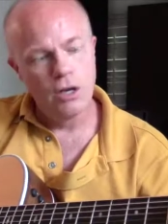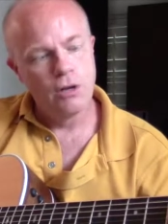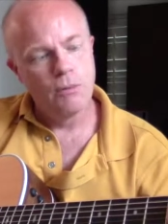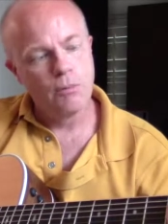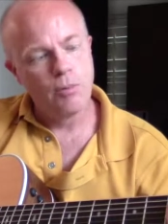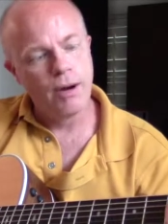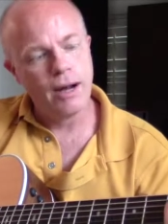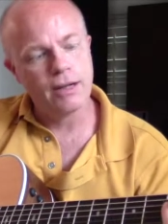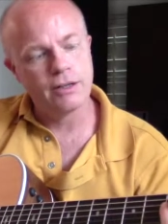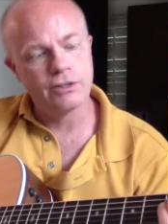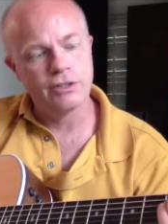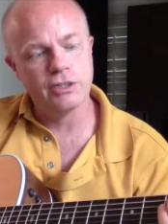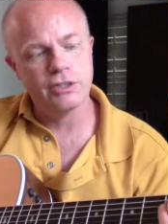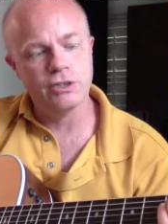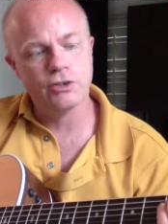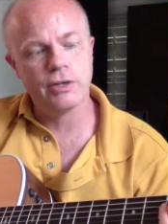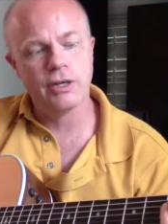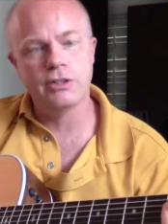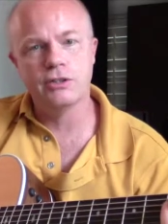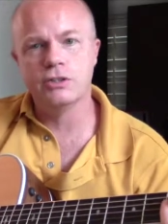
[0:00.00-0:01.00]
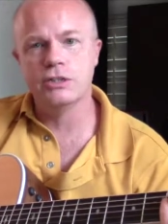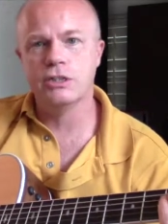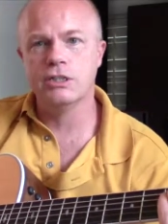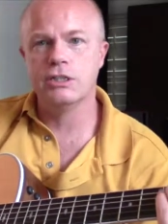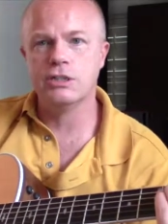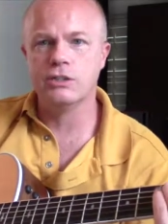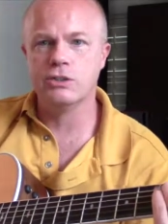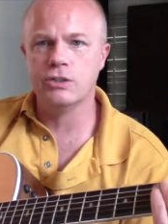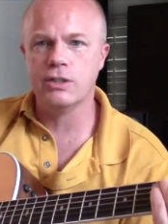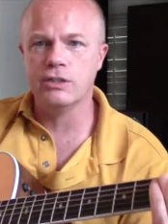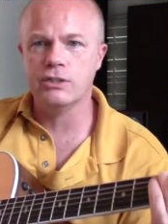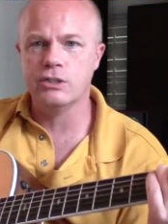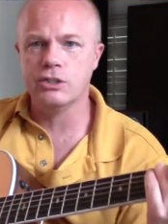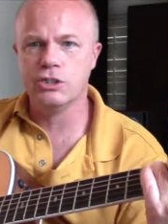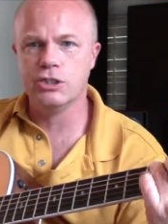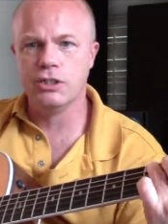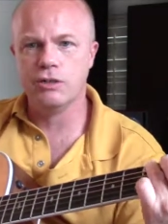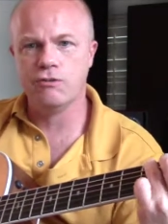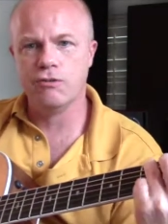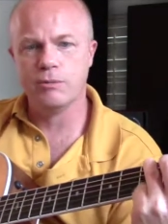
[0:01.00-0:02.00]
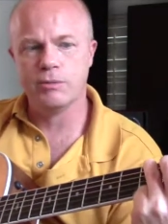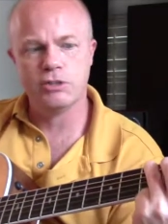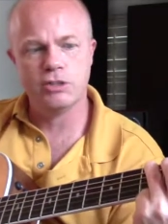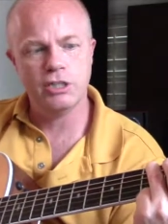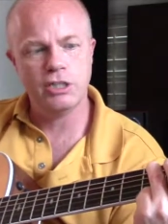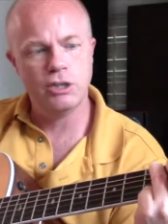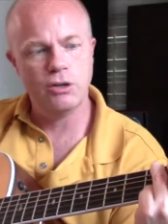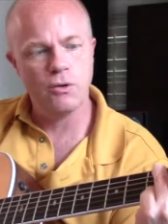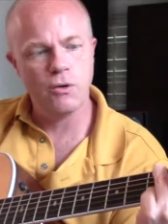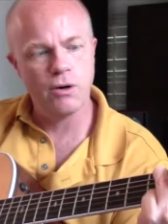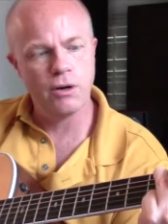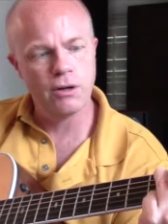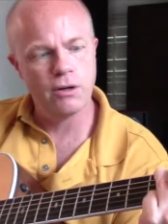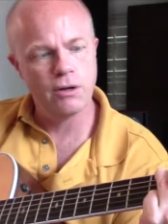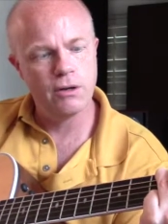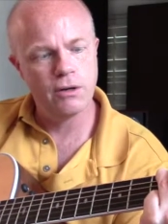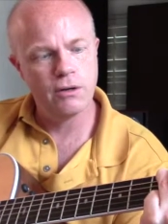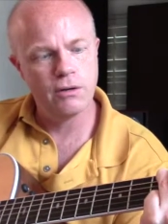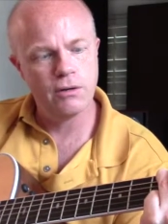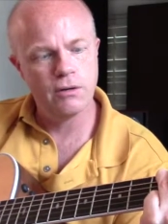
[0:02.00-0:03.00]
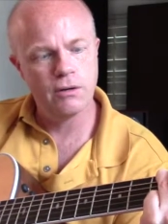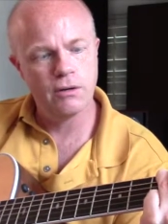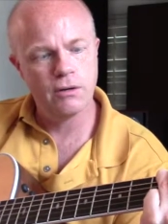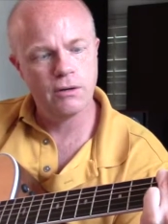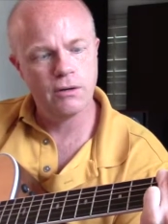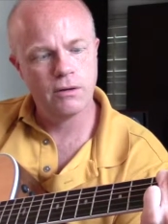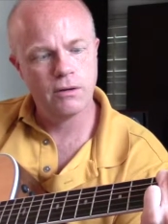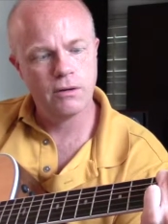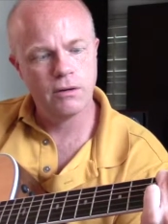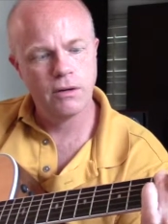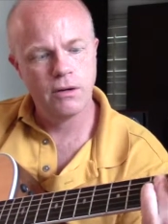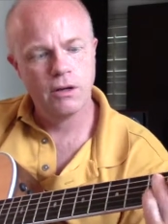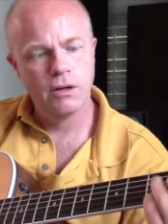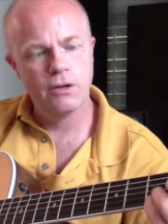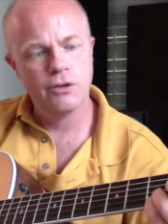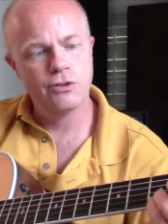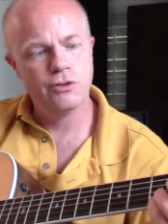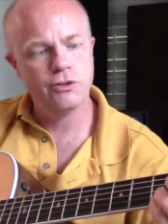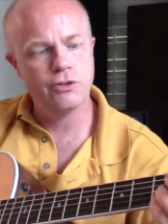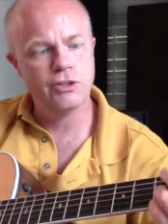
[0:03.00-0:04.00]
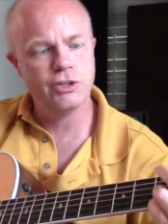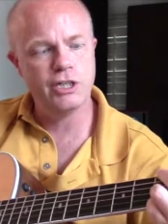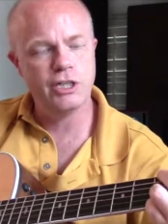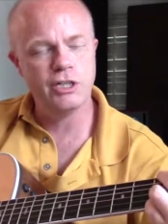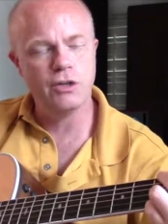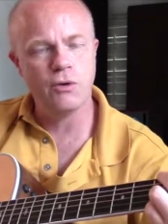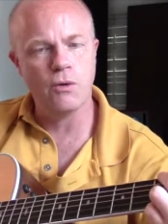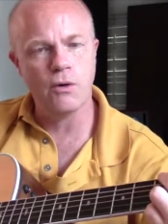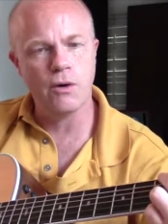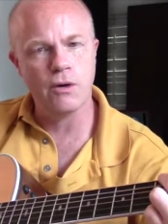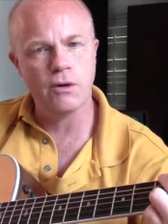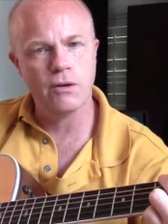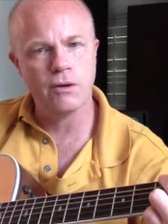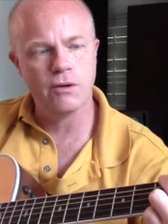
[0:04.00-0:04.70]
practicing transitioning from a C chord to a G chord,